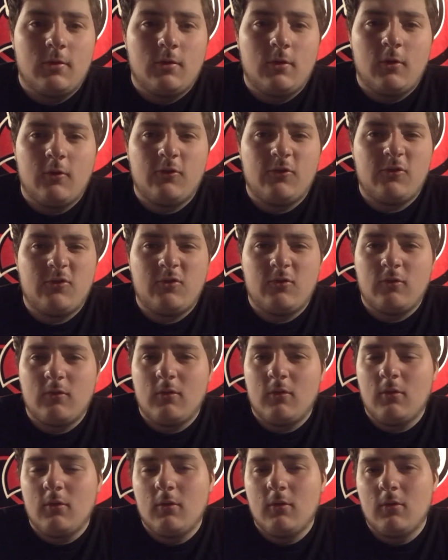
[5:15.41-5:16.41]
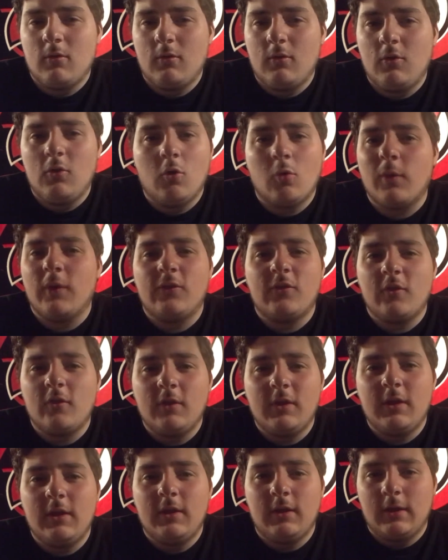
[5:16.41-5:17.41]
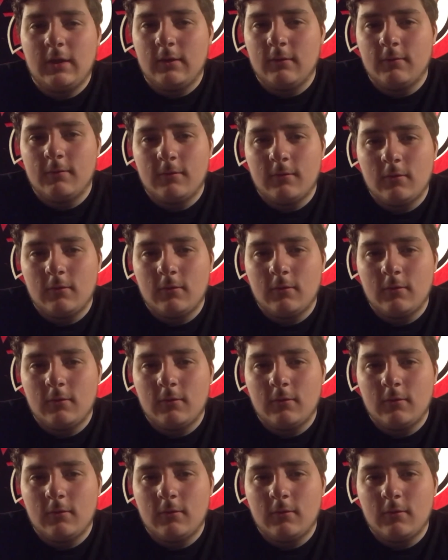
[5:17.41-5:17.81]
There's no reason to leave.